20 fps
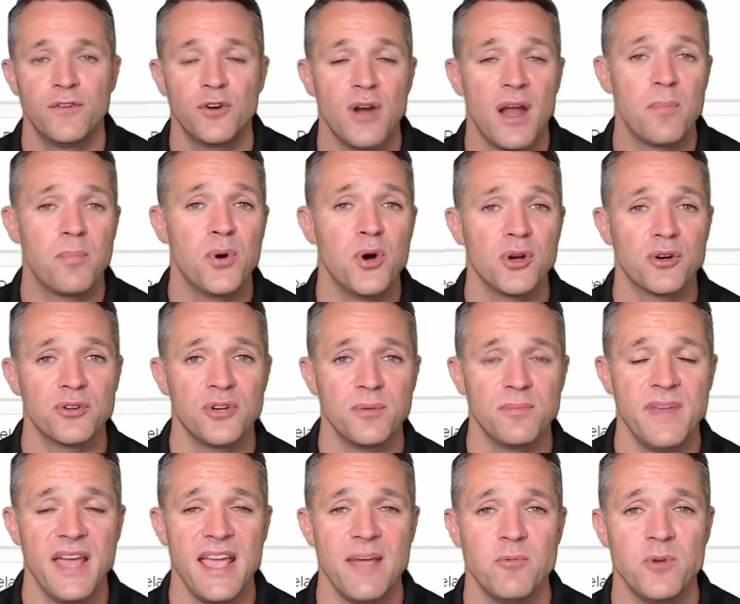For our port group
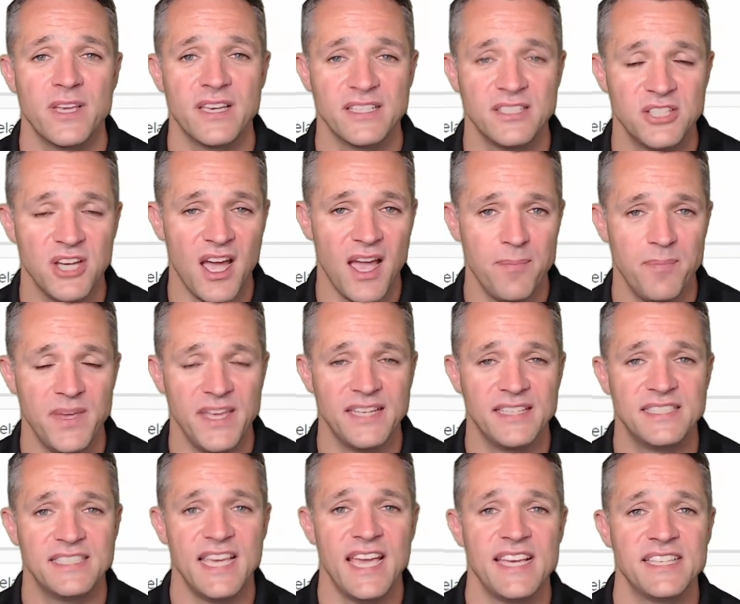name, we can type
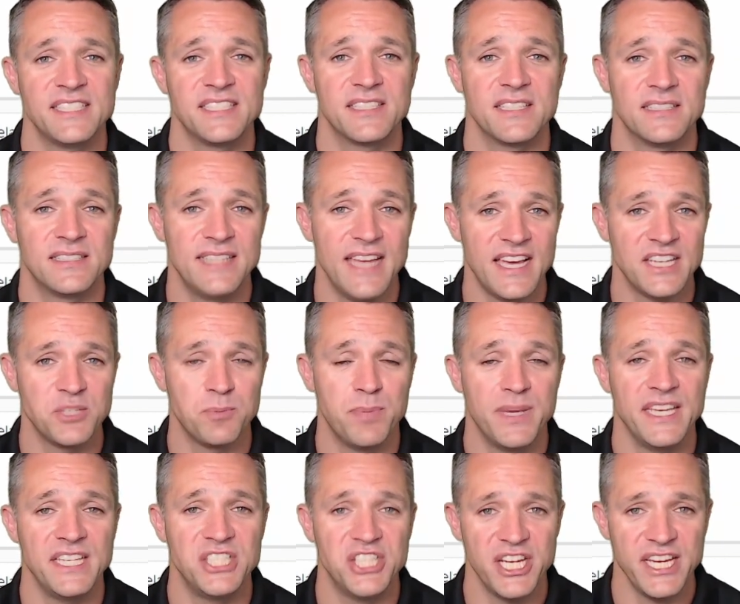in
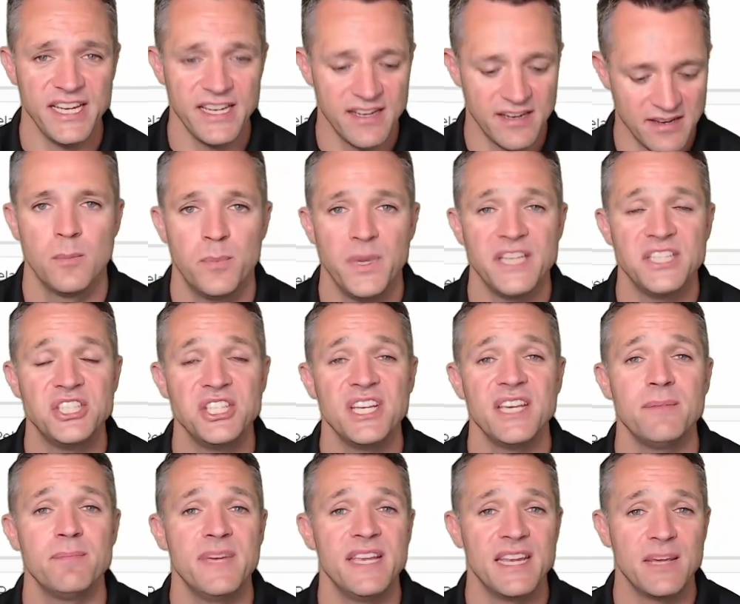test-pg, PG
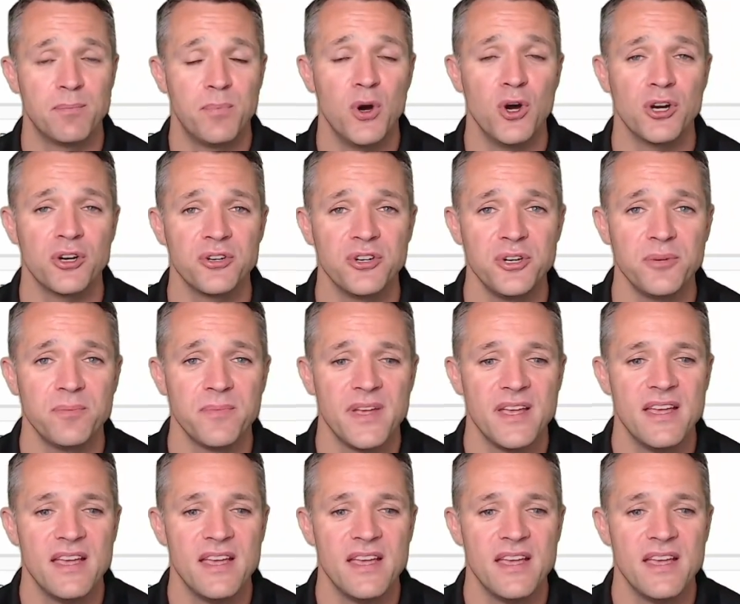meaning port group,